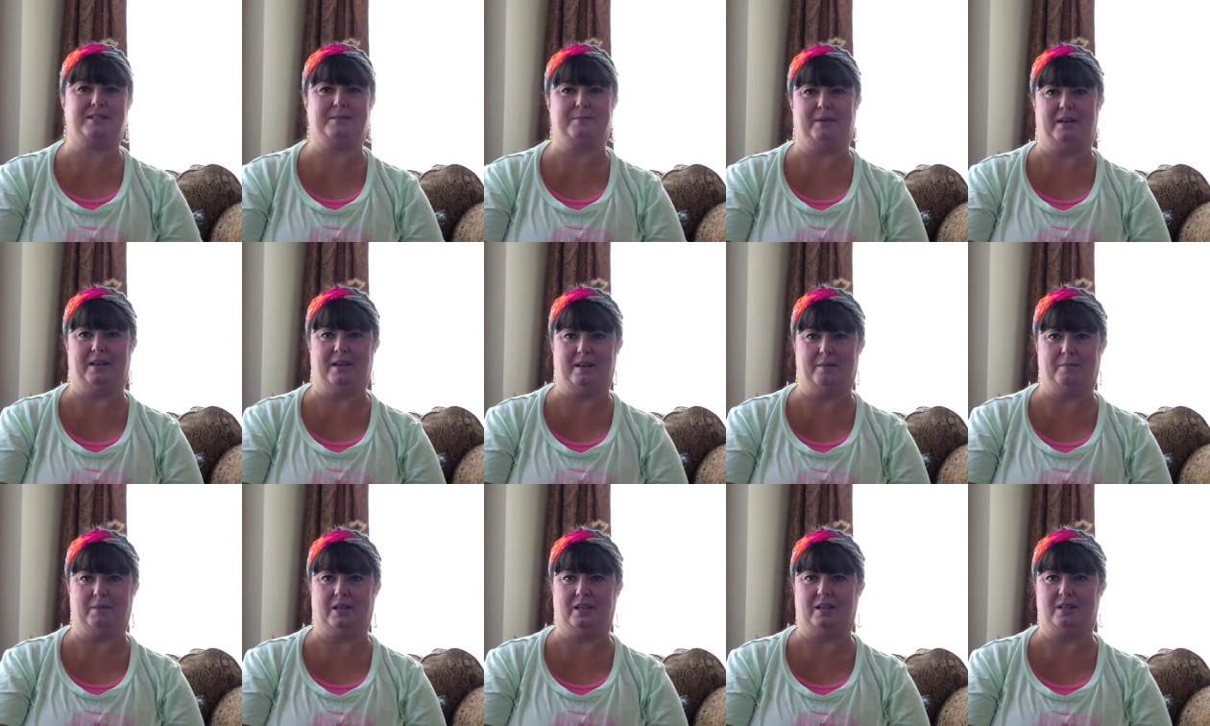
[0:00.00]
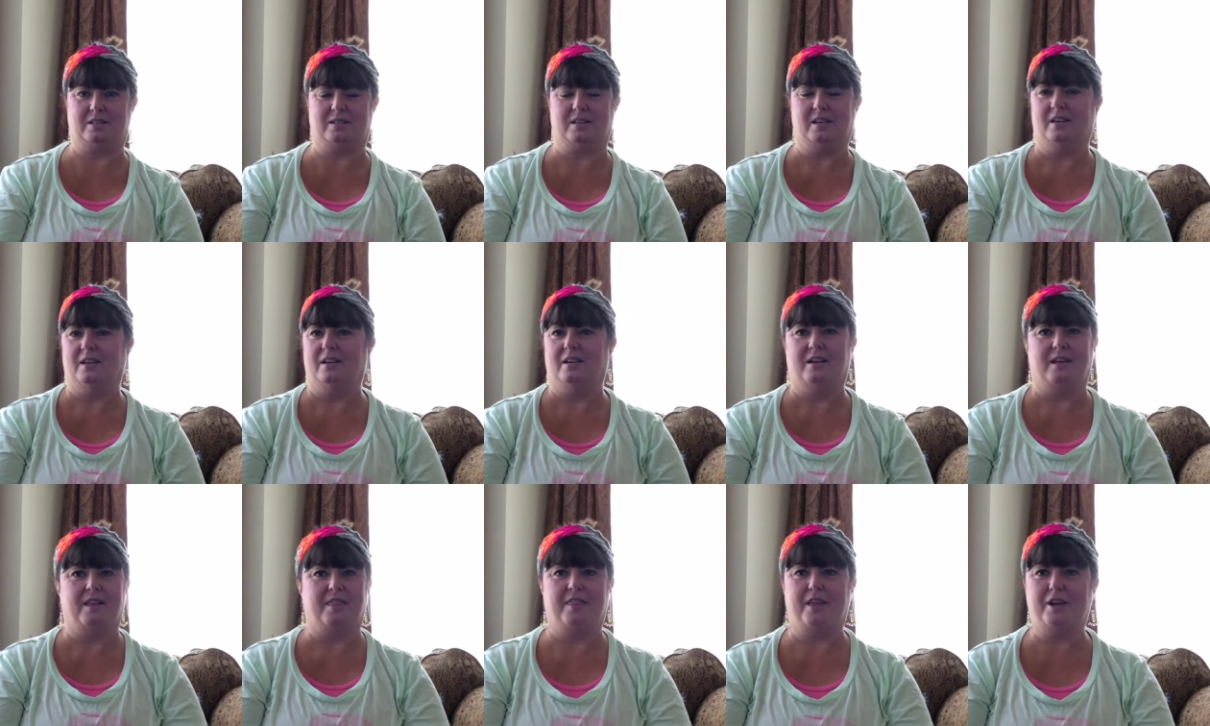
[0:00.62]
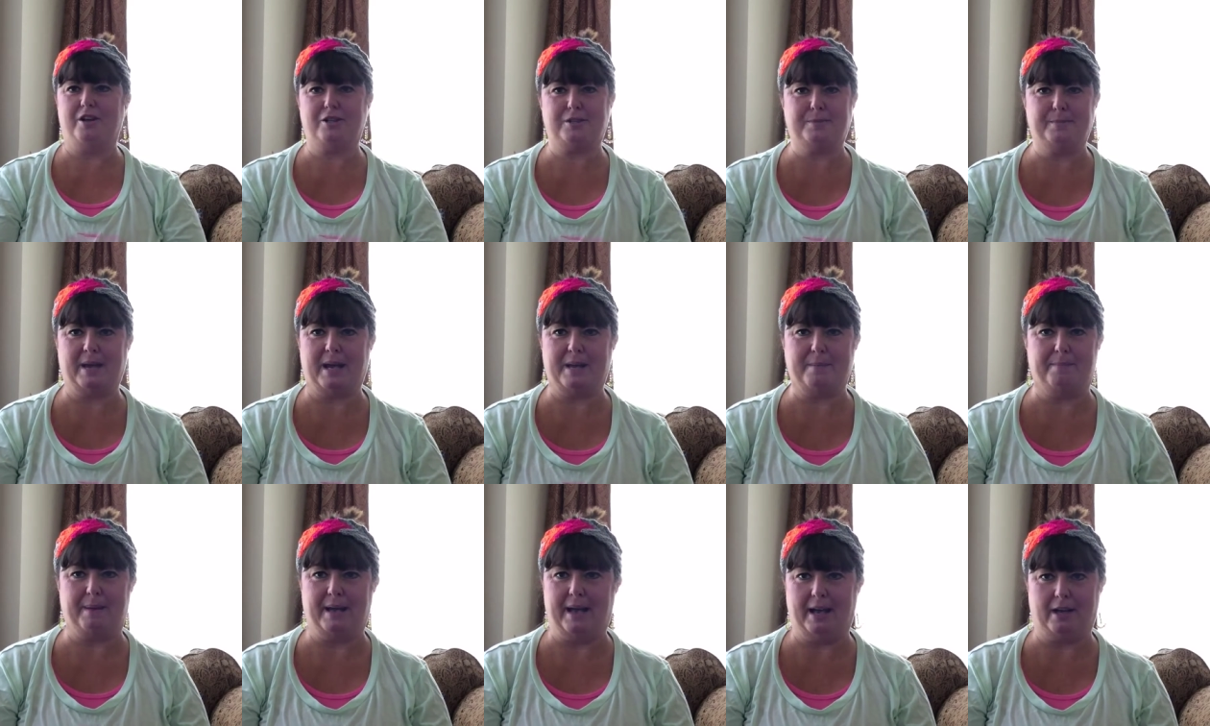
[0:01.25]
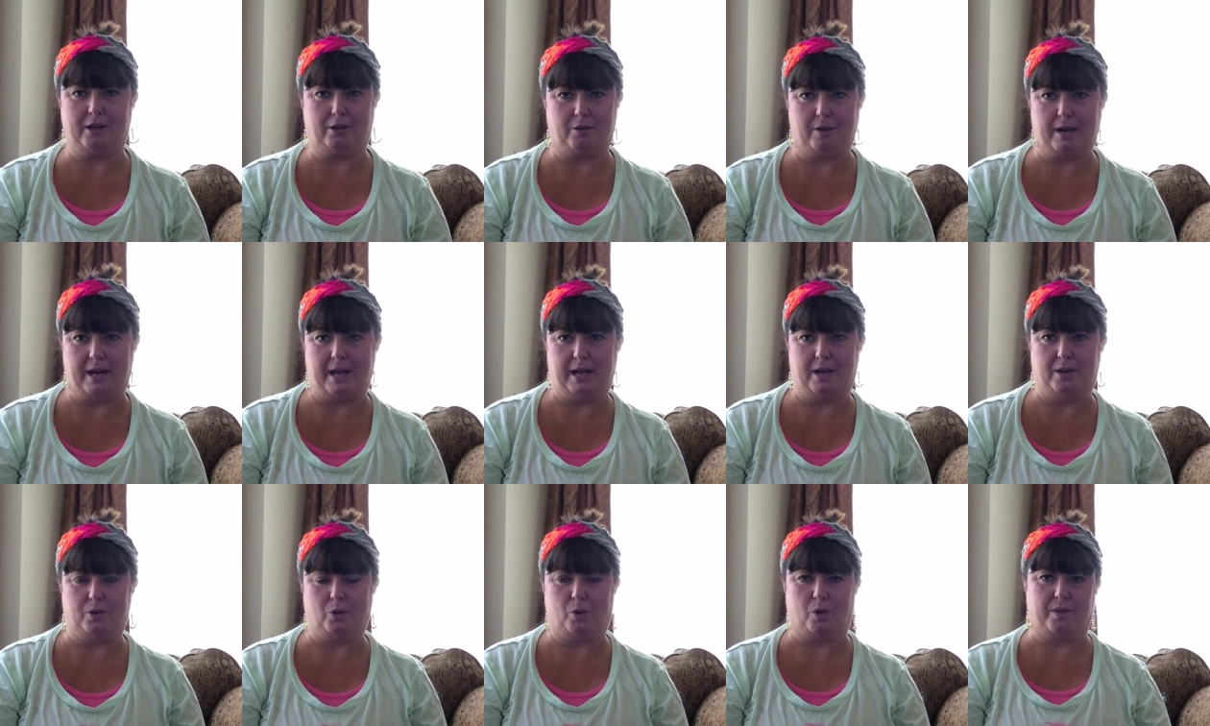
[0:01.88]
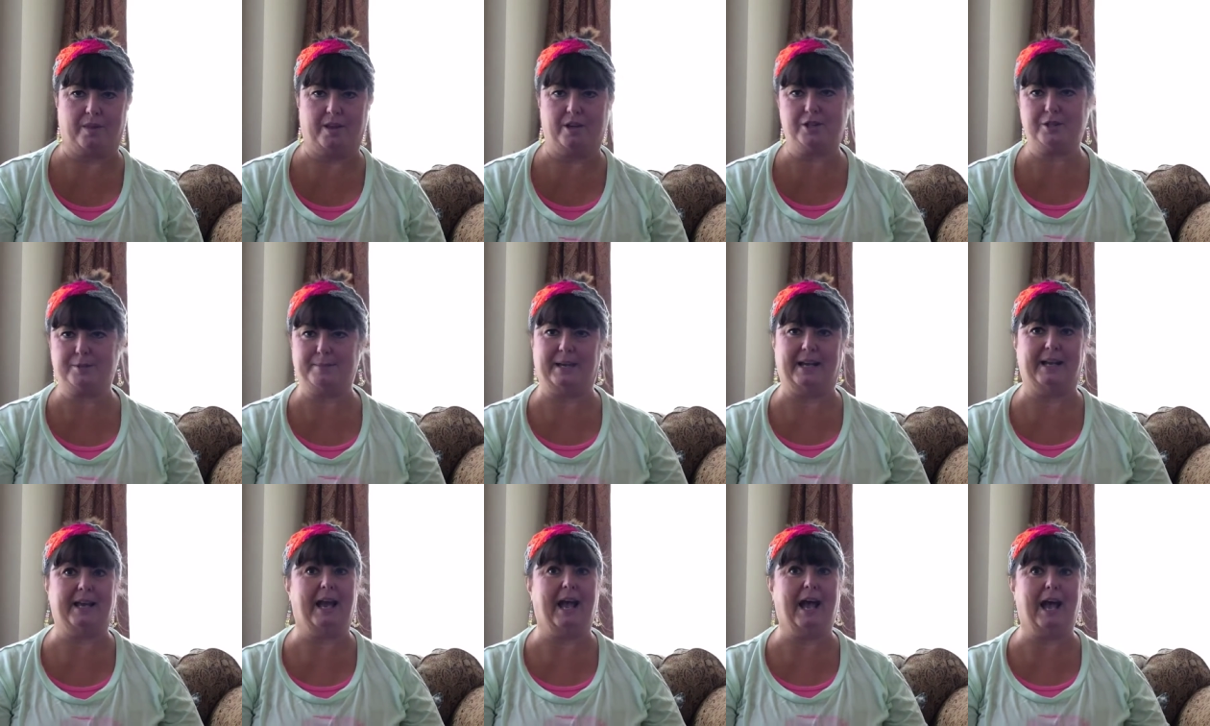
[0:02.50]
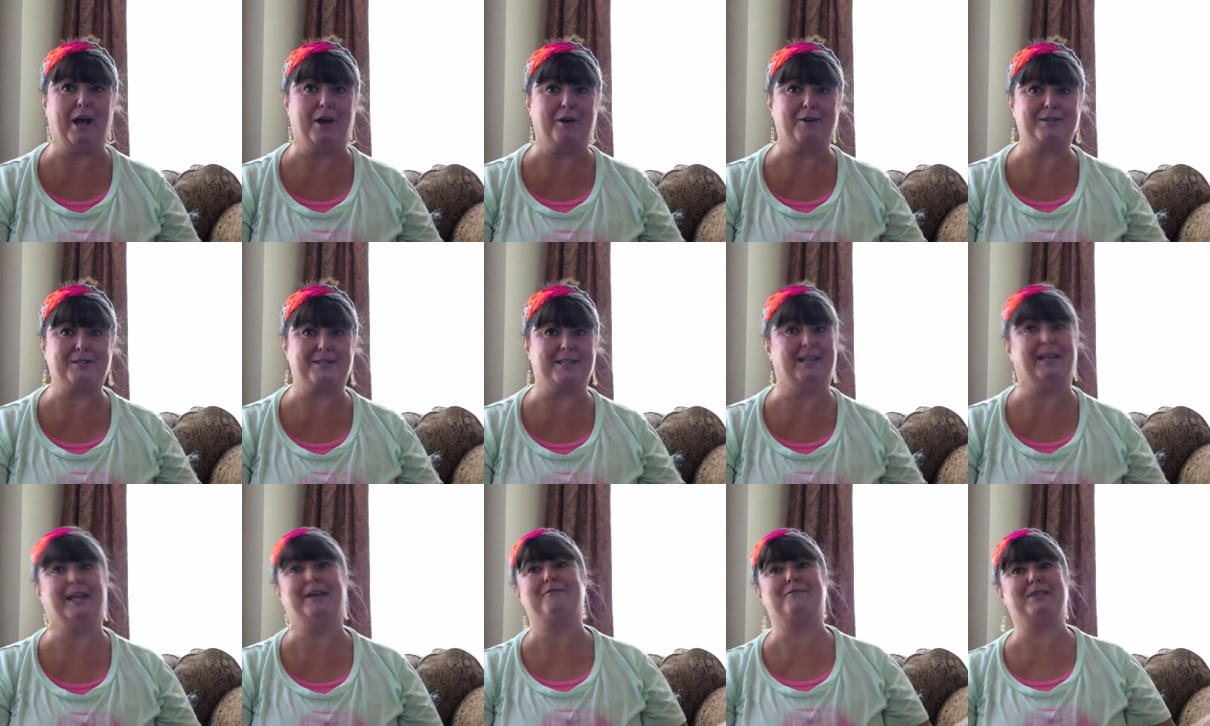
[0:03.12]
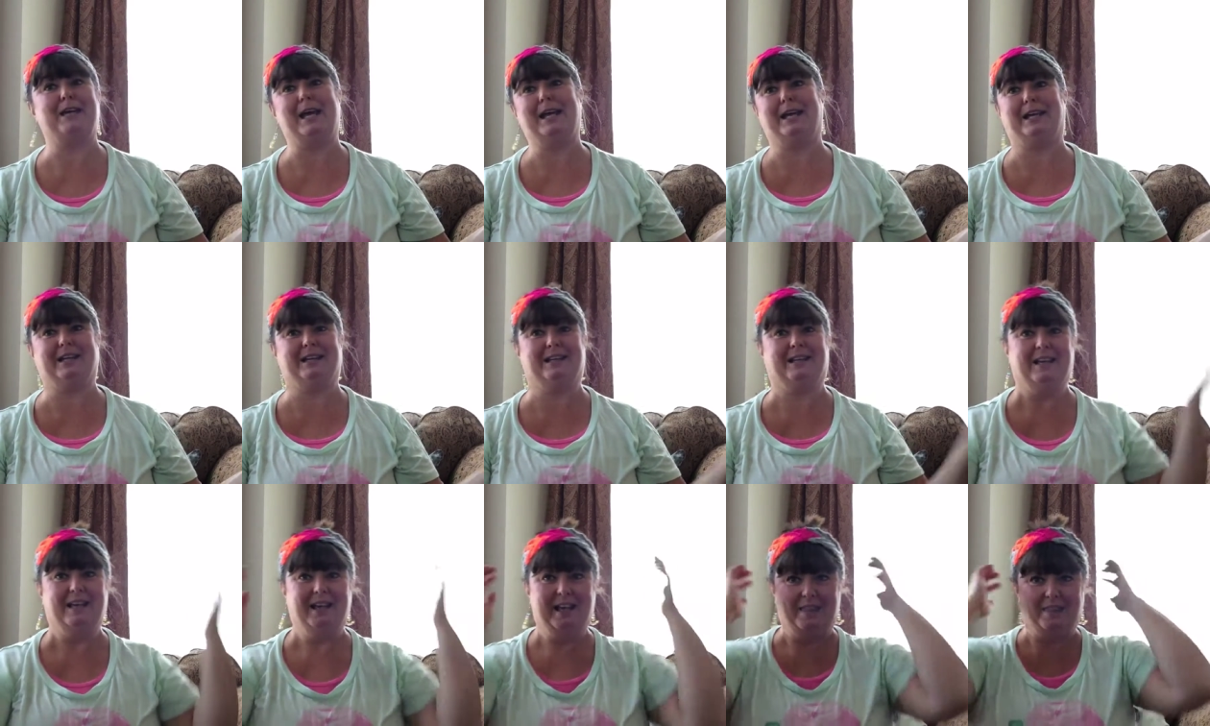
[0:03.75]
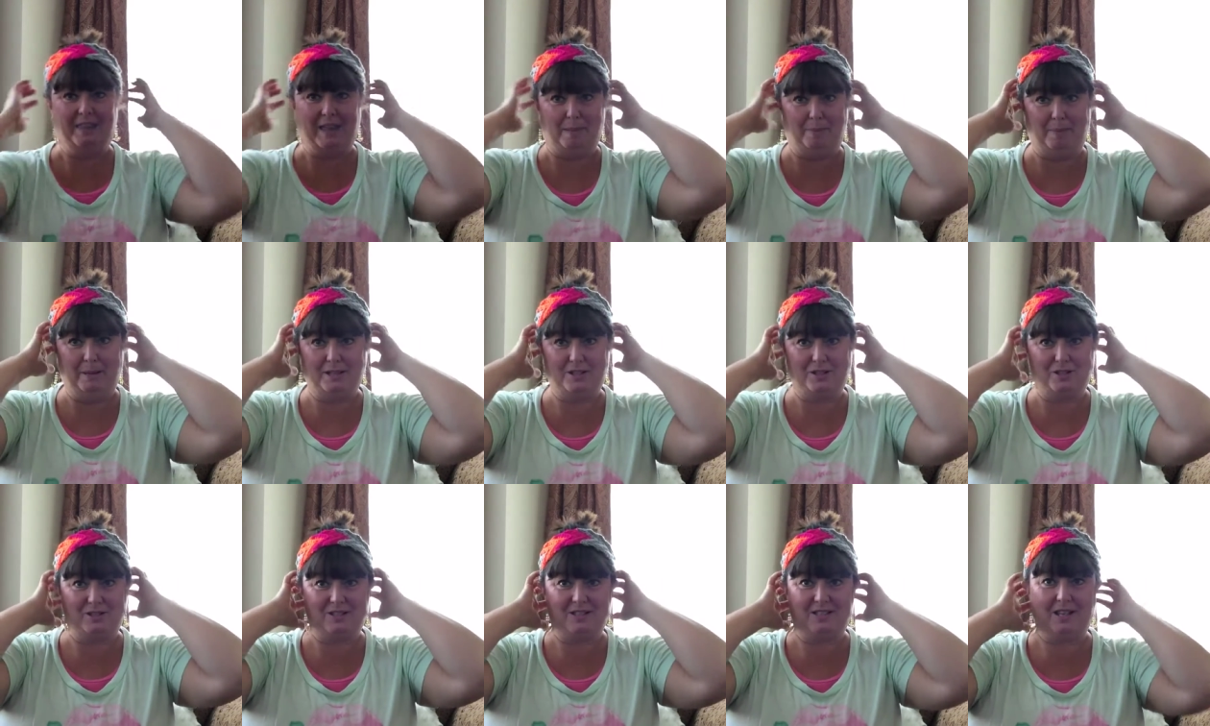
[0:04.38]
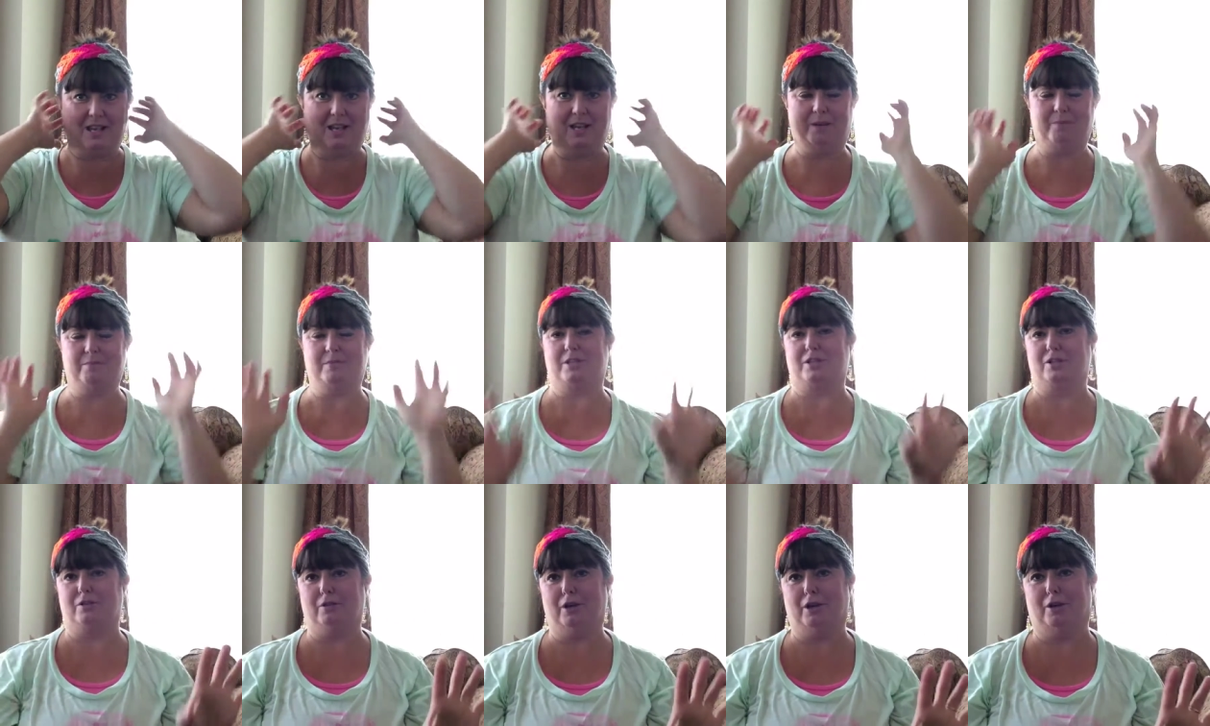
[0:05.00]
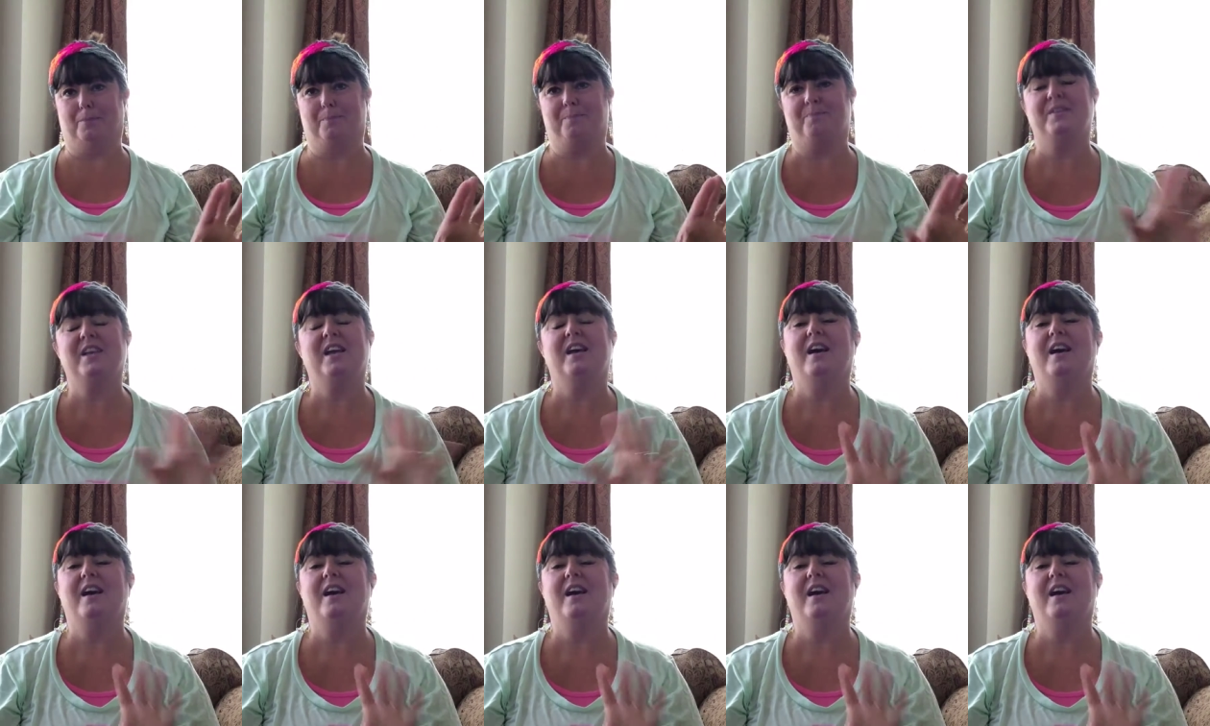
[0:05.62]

me up because there's my background or there's my house, and they've taken that picture and saying it was their own.